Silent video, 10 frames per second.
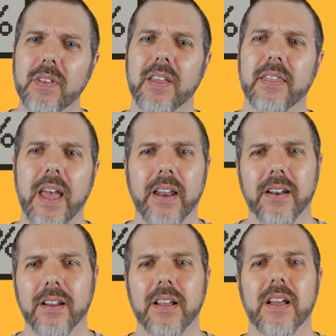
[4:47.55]

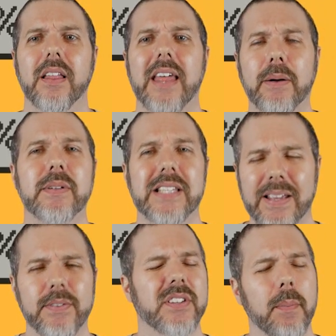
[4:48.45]
then that would
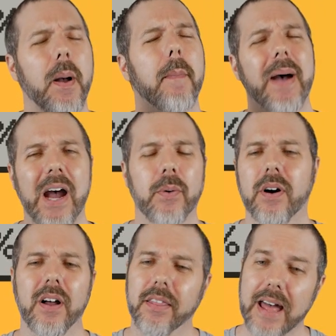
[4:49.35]
save you some power
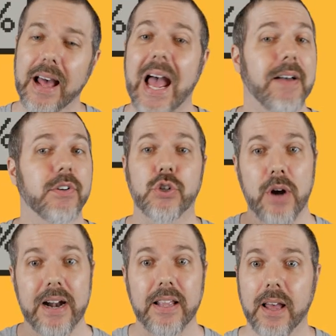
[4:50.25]
on that. I haven't
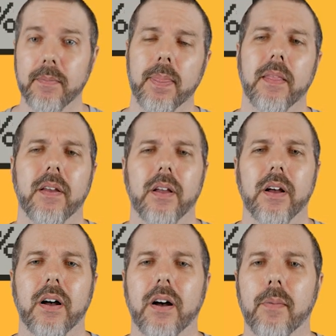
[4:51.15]
tried it yet.
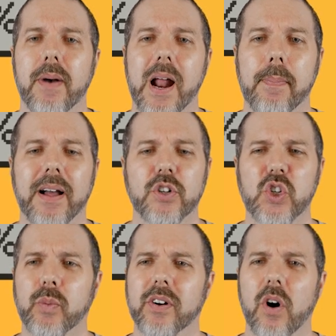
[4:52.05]
And I'm not
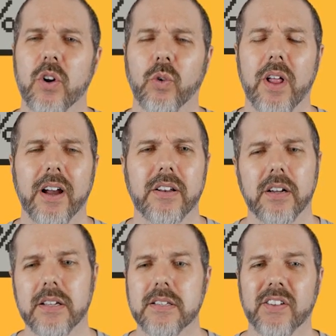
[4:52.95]
sure what auto lock
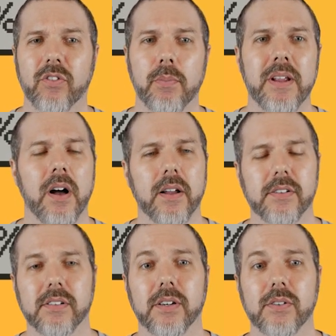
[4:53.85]
does, if we're being
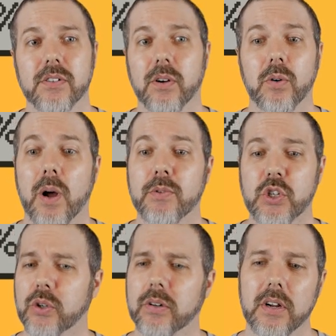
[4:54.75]
honest here. So I'm
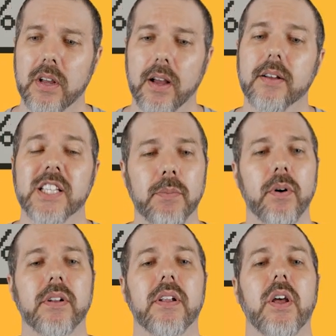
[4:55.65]
sure
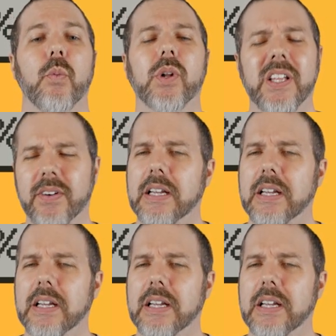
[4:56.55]
someone will leave it